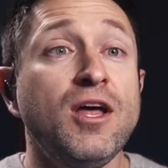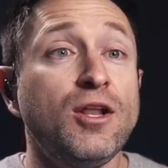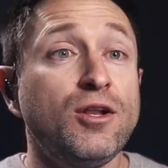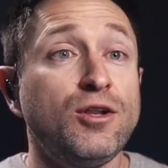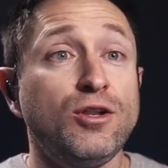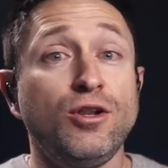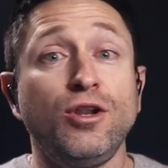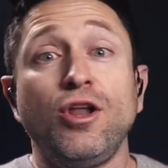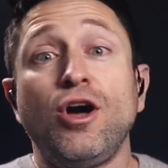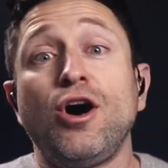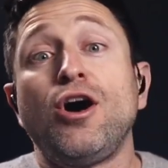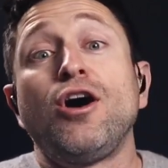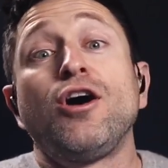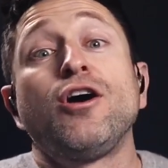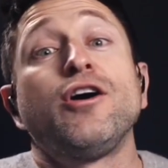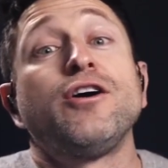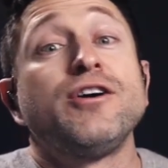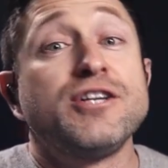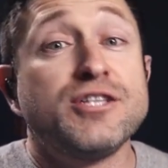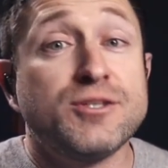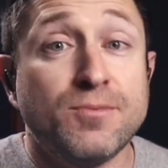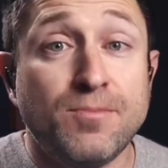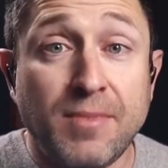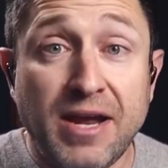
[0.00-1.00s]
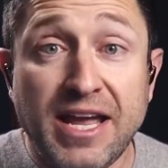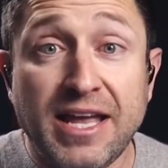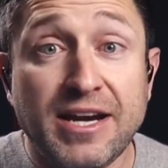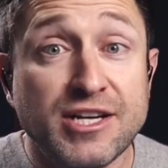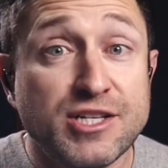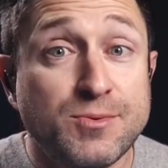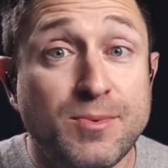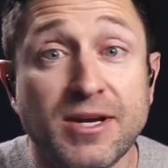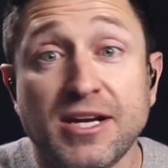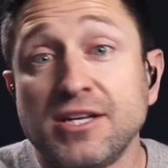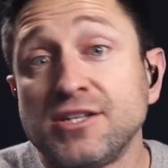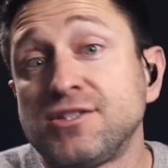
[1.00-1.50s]
large
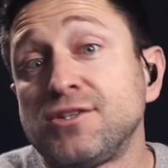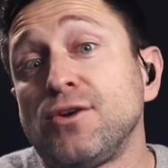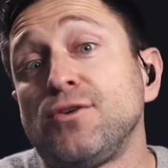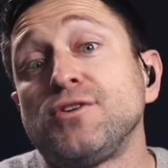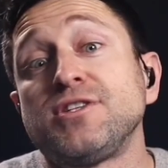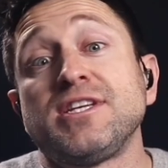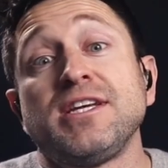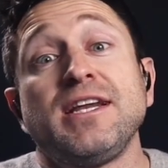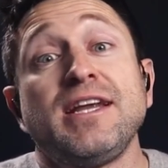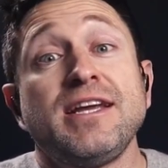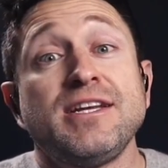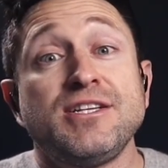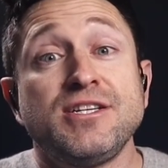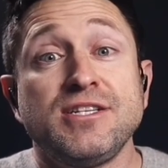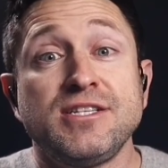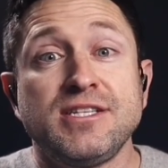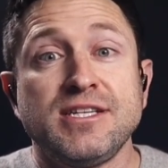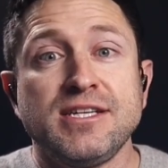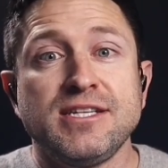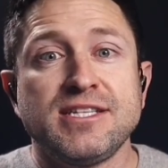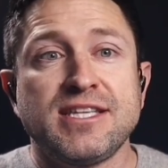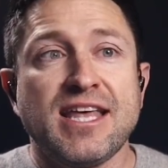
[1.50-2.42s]
management consulting agencies